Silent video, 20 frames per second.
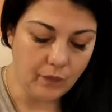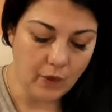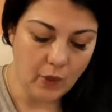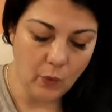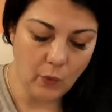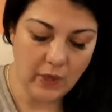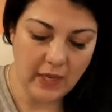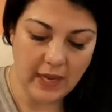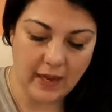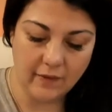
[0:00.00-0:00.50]

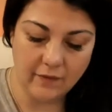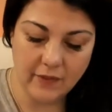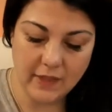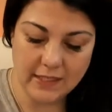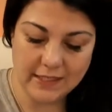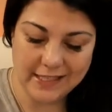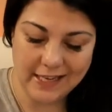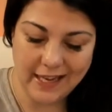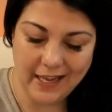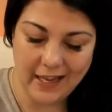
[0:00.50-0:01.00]
we have the
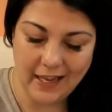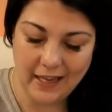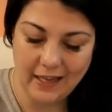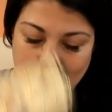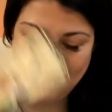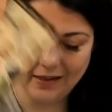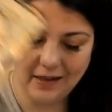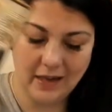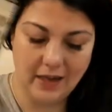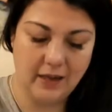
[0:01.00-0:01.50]

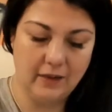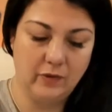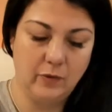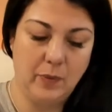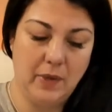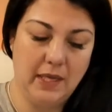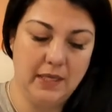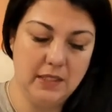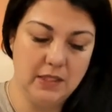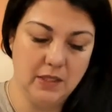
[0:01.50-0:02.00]
Ten of
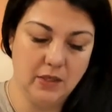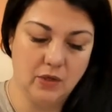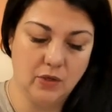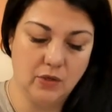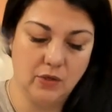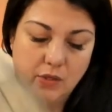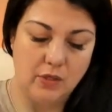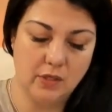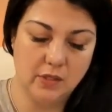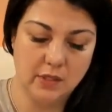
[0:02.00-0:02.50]

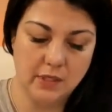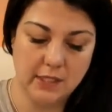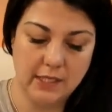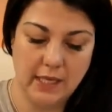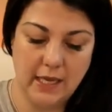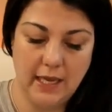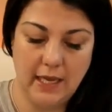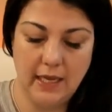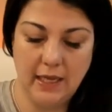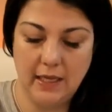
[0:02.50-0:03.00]
Pentacles,
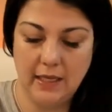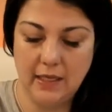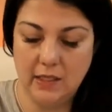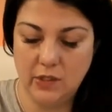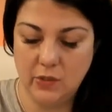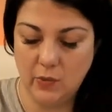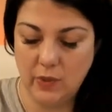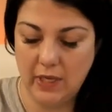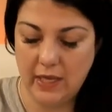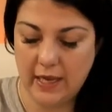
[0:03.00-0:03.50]

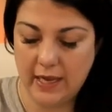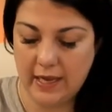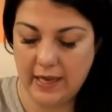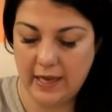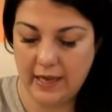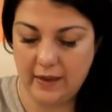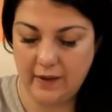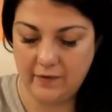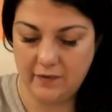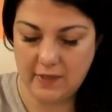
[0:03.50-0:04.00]
and we
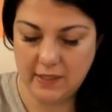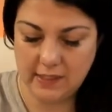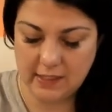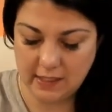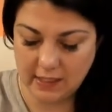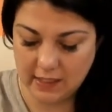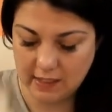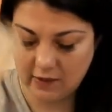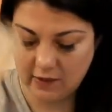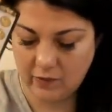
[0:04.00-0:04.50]
have the
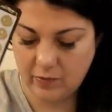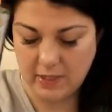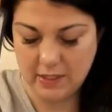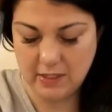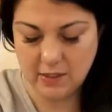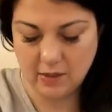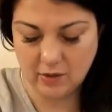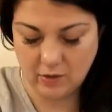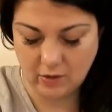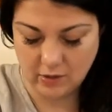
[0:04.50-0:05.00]
Six of
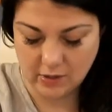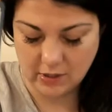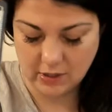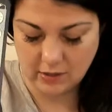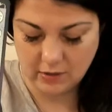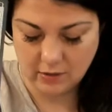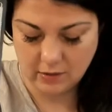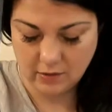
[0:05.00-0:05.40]
Pentacles.